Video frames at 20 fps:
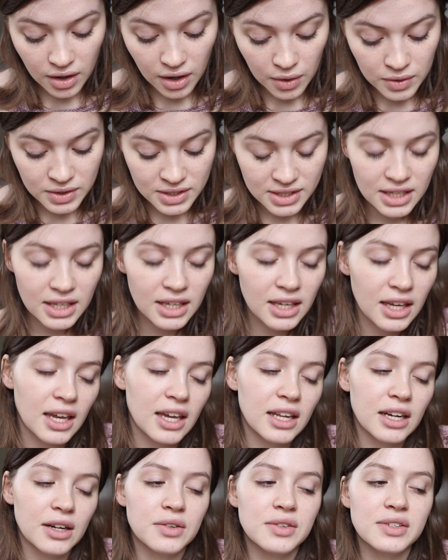I was thinking,
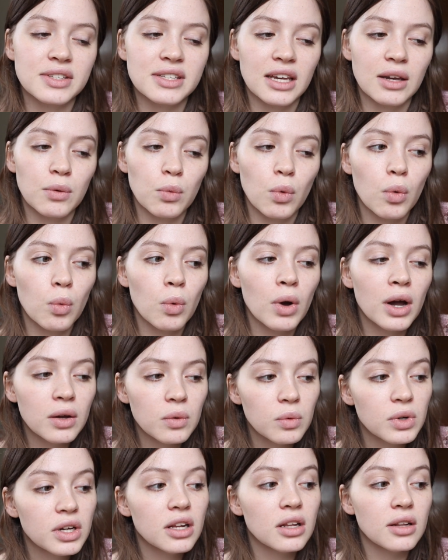and I was like, well, what
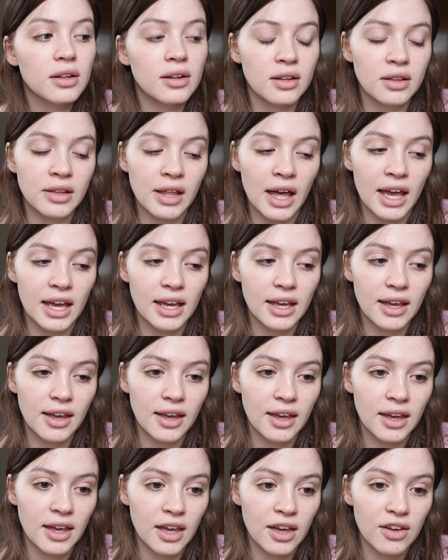would it look like
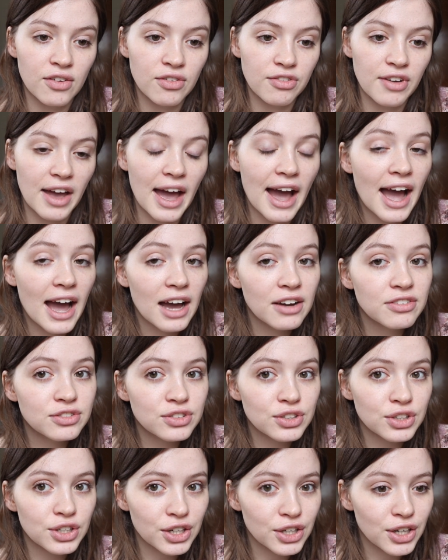if
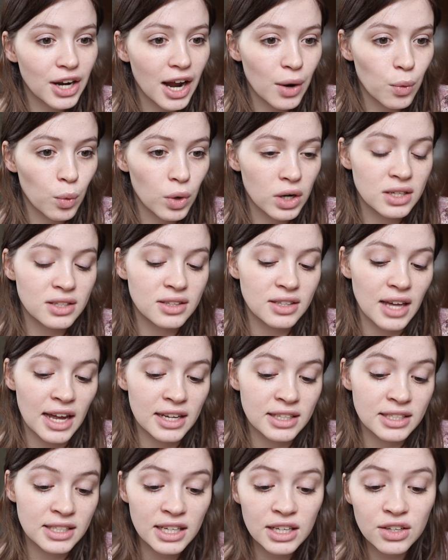after I worked
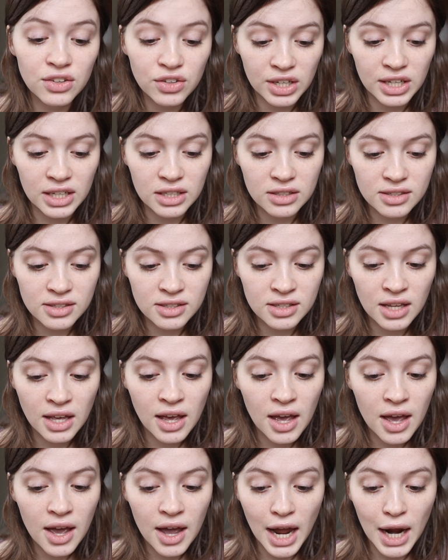that decrease,
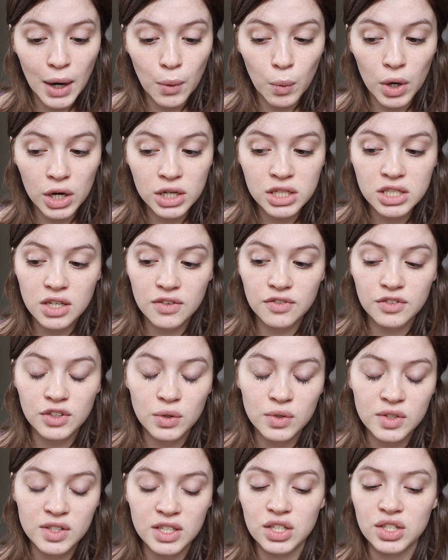I worked a few
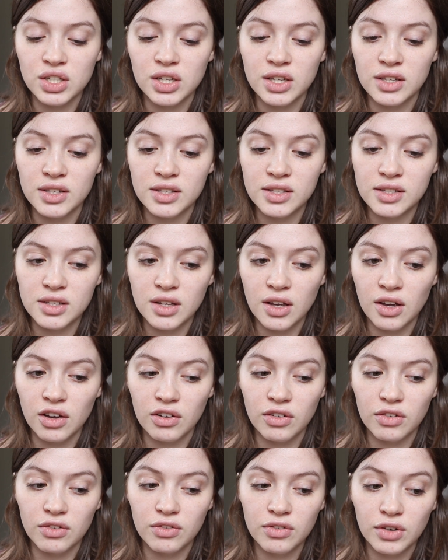stitches
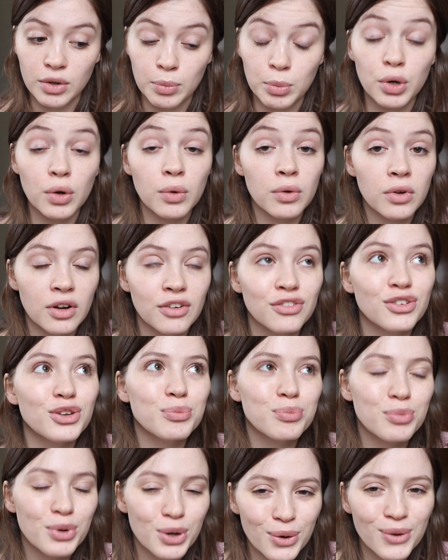of a few
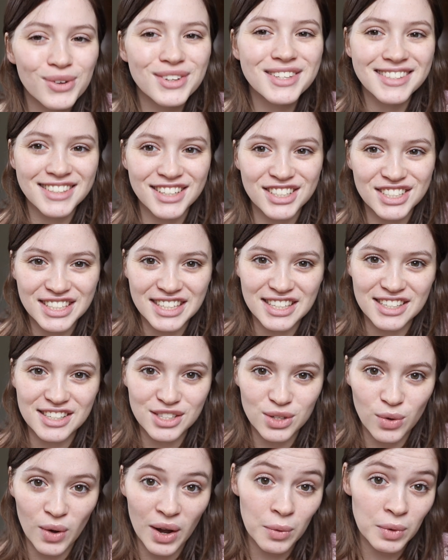purl stitches,
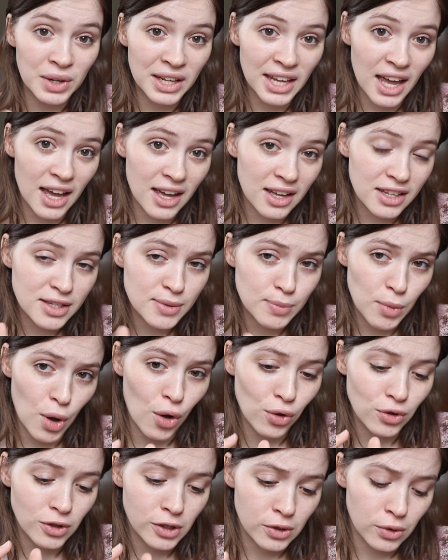so I would get a
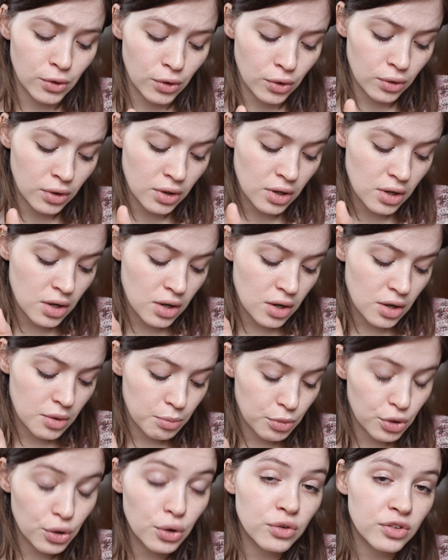small little
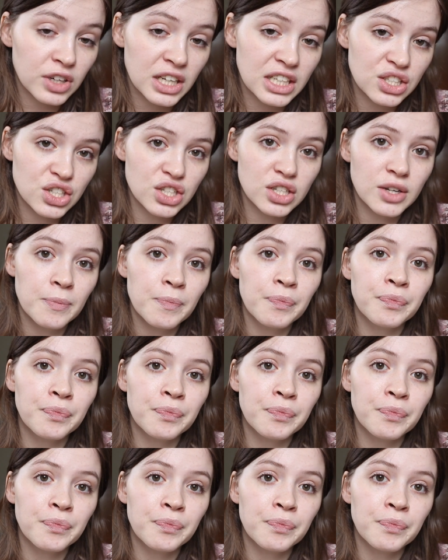purl ridge.